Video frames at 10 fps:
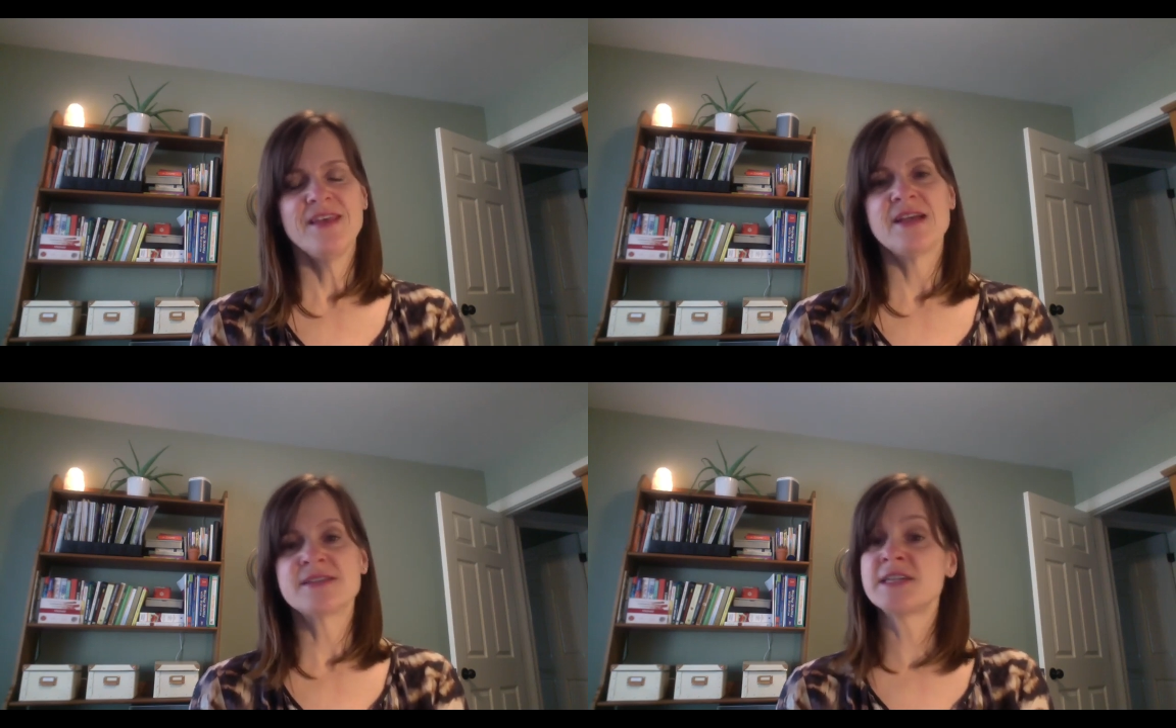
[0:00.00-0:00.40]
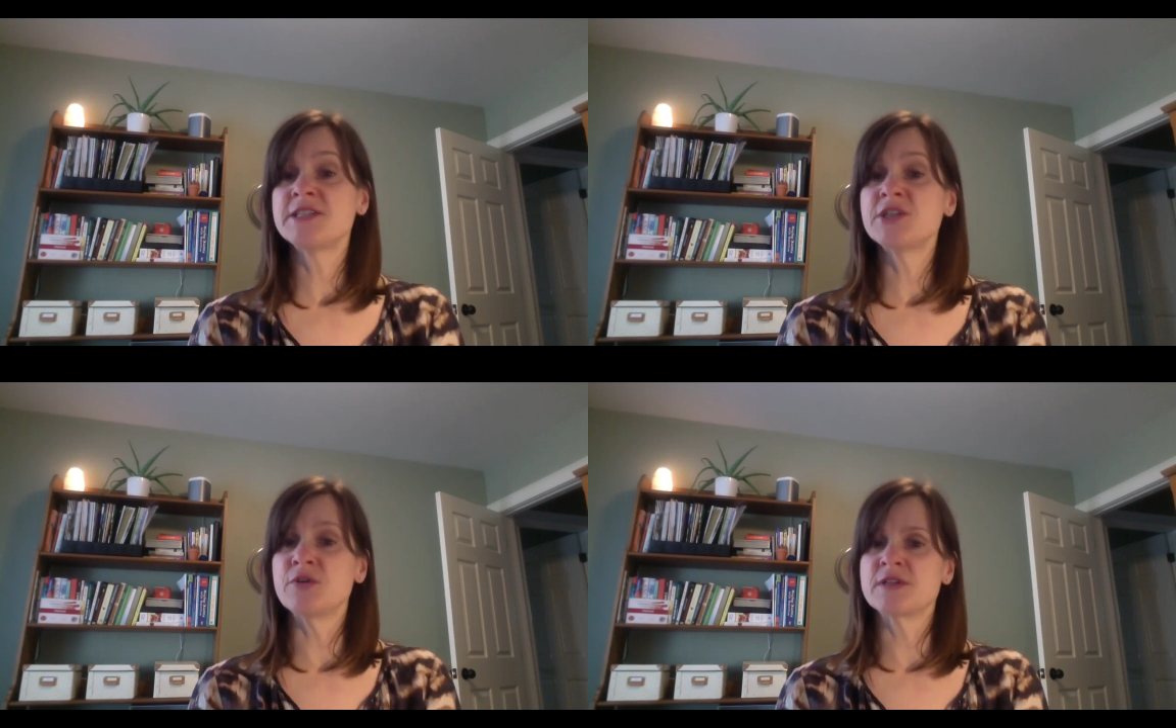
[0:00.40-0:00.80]
And
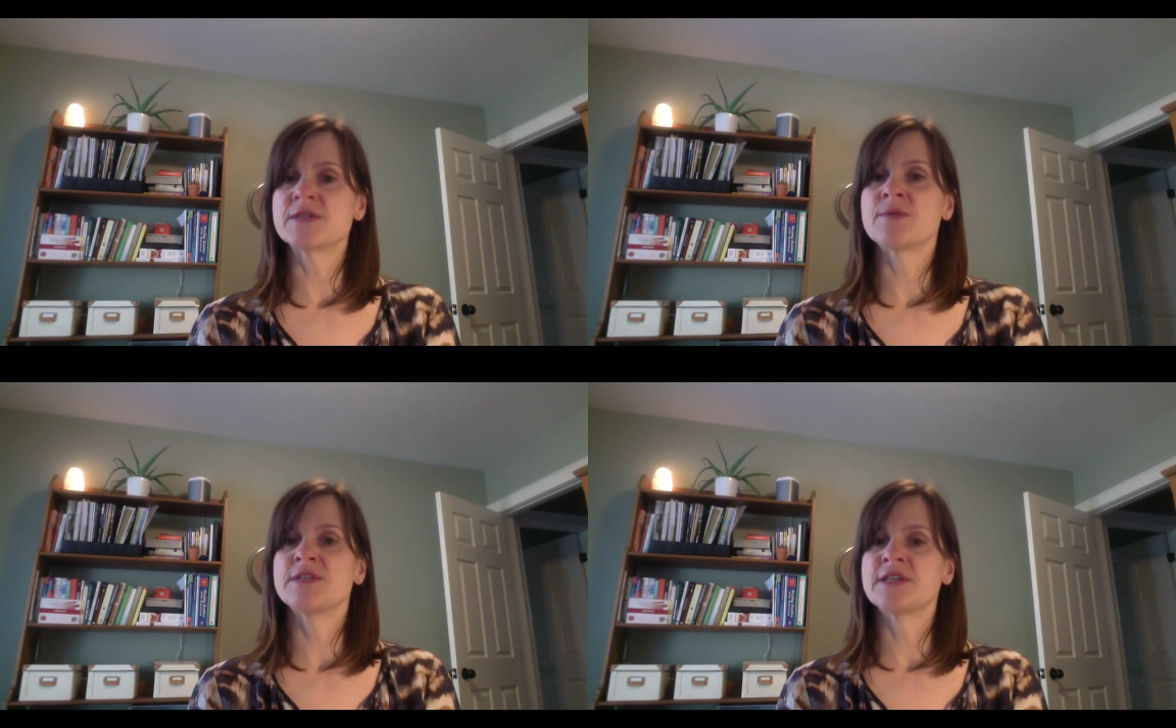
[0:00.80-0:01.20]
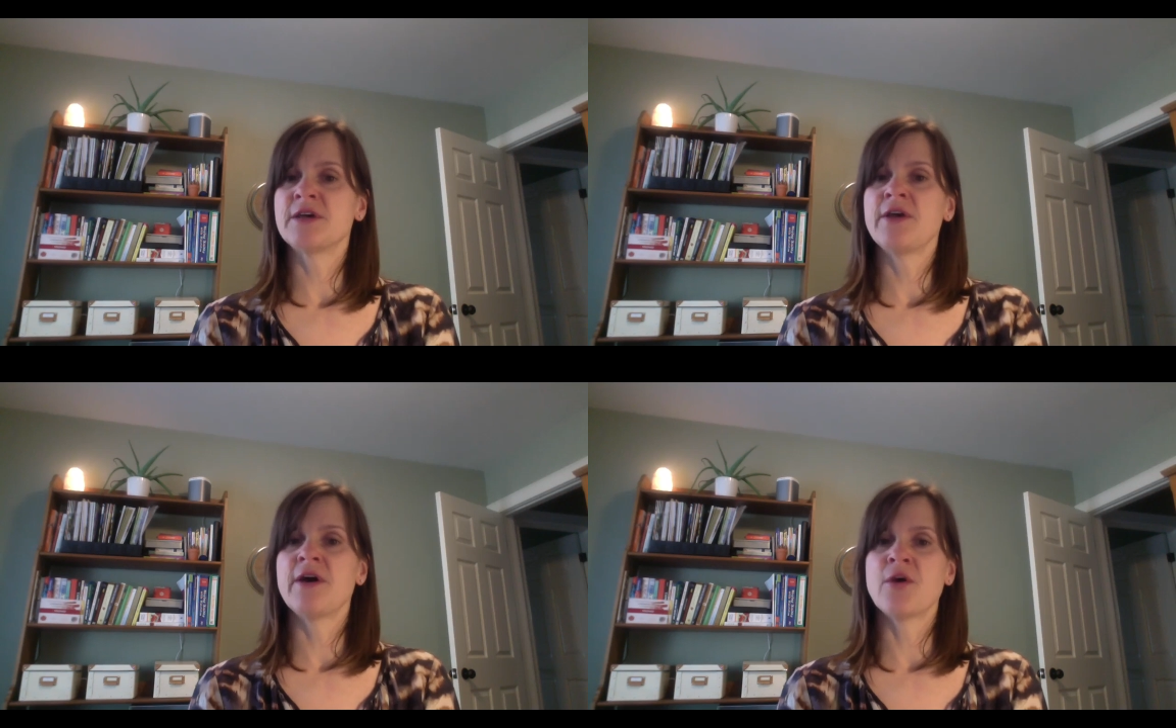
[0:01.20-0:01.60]
stay tuned because I'm going to
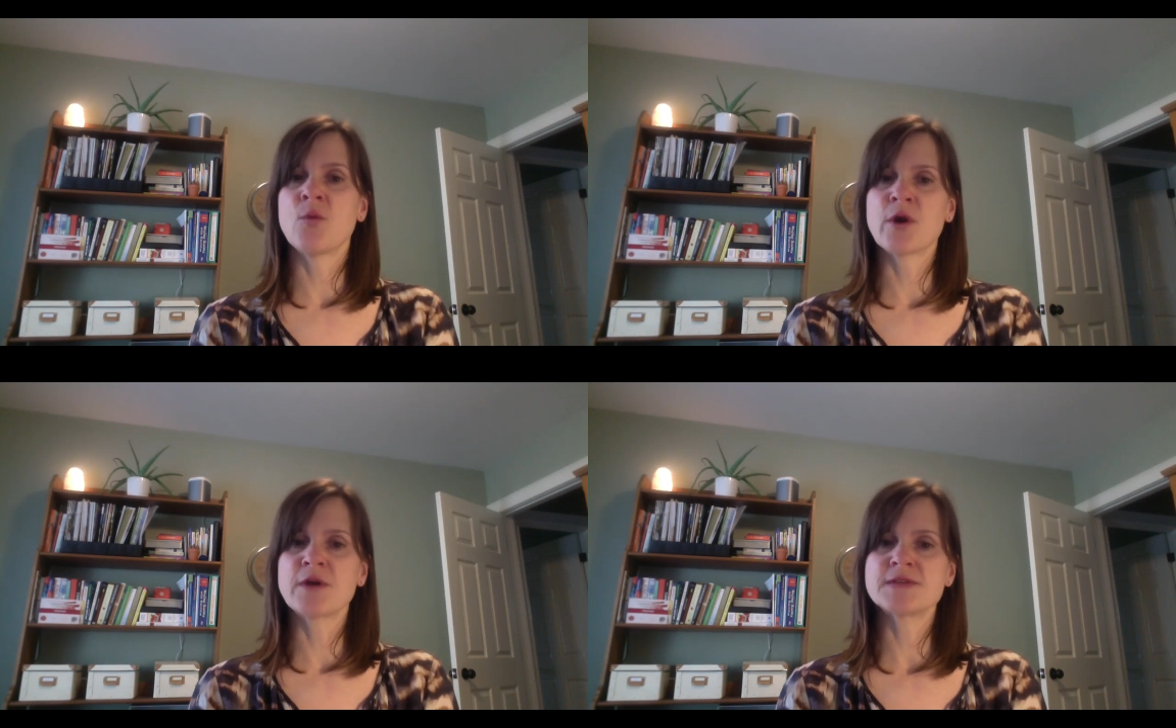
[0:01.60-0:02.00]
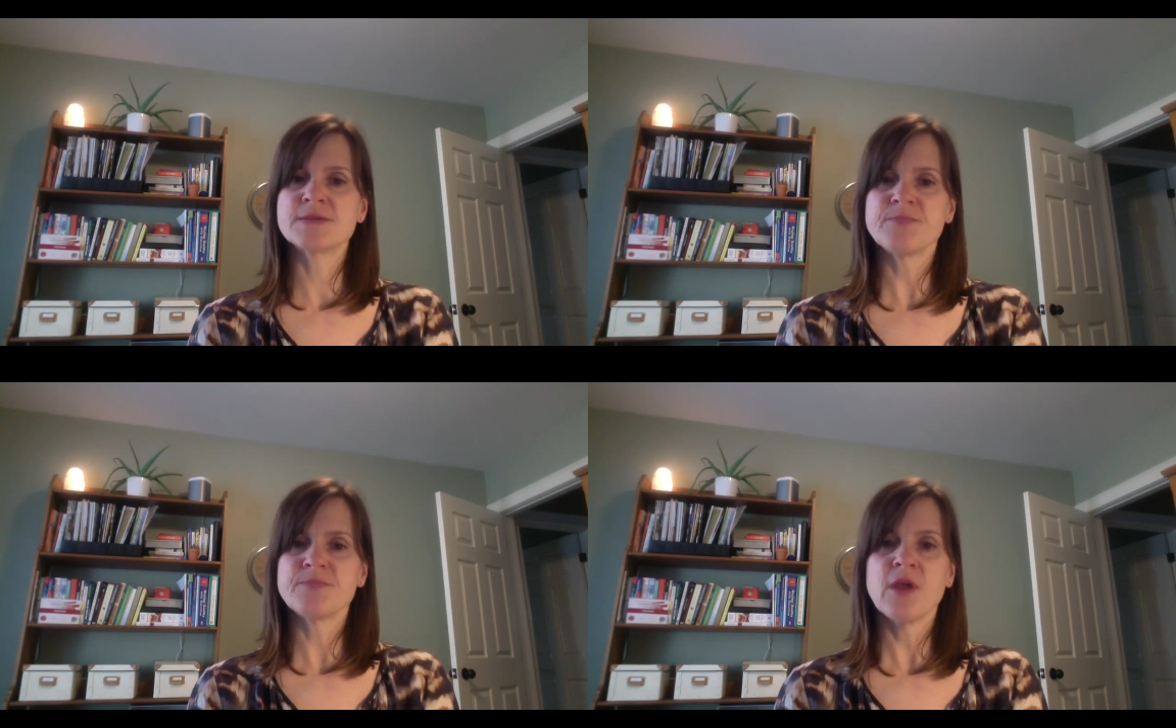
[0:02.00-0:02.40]
tell you how that
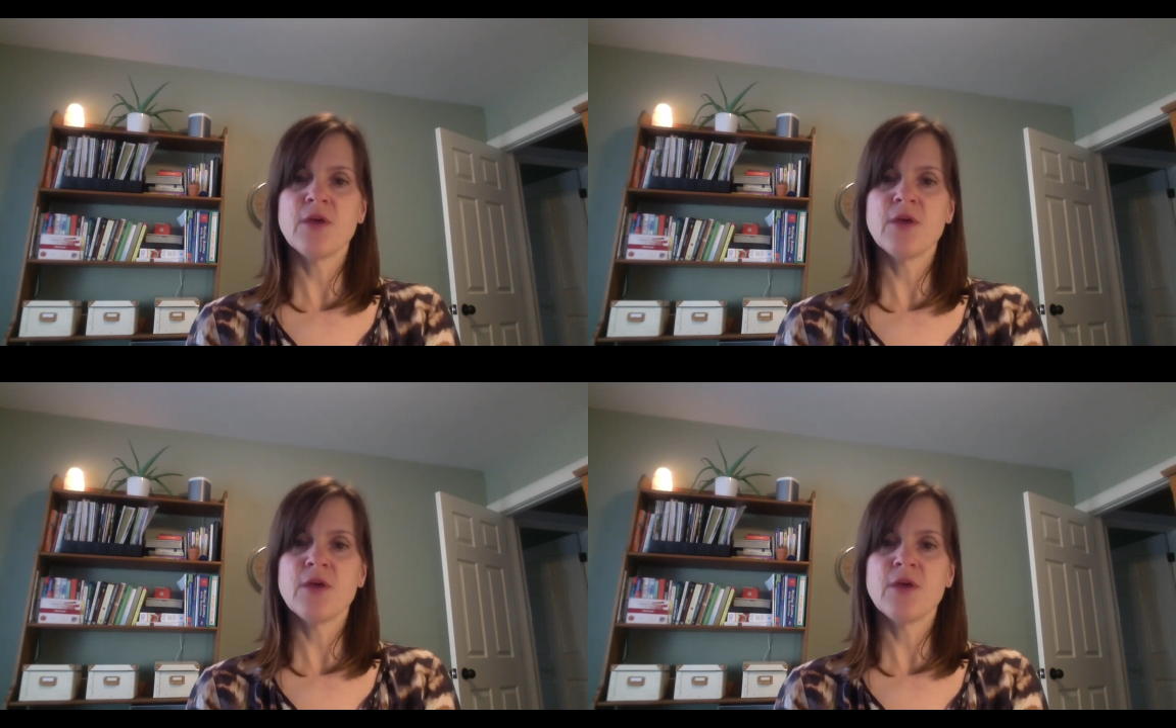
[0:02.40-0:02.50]
works.